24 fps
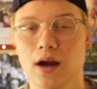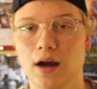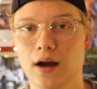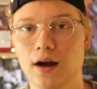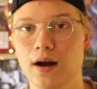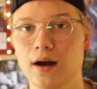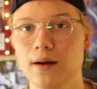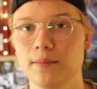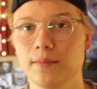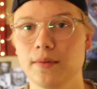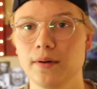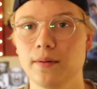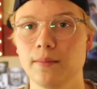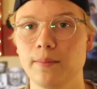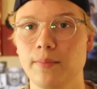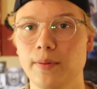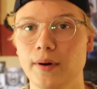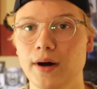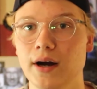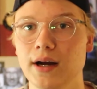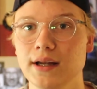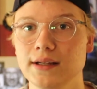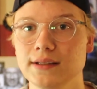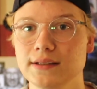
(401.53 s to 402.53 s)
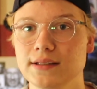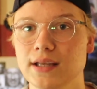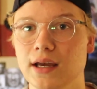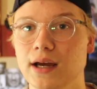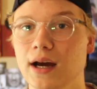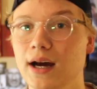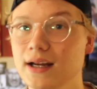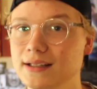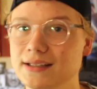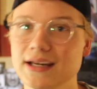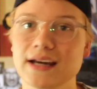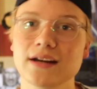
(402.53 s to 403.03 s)
But
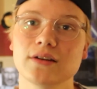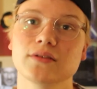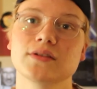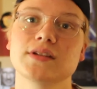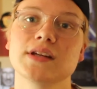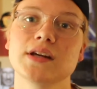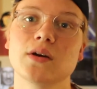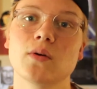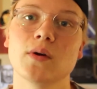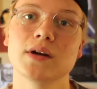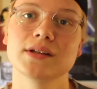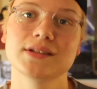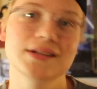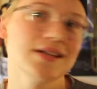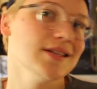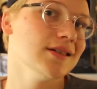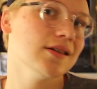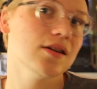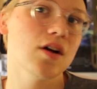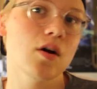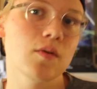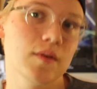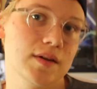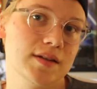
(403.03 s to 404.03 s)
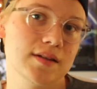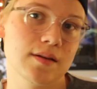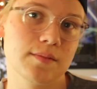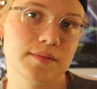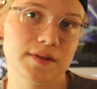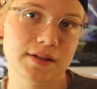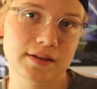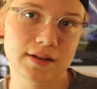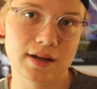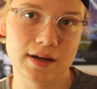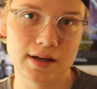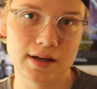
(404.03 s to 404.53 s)
a title sequence isn't always
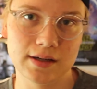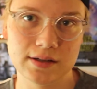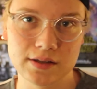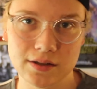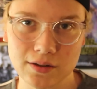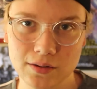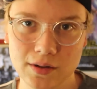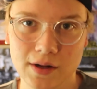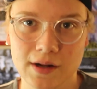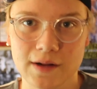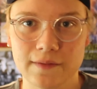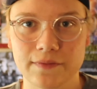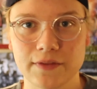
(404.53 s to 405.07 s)
something that I do.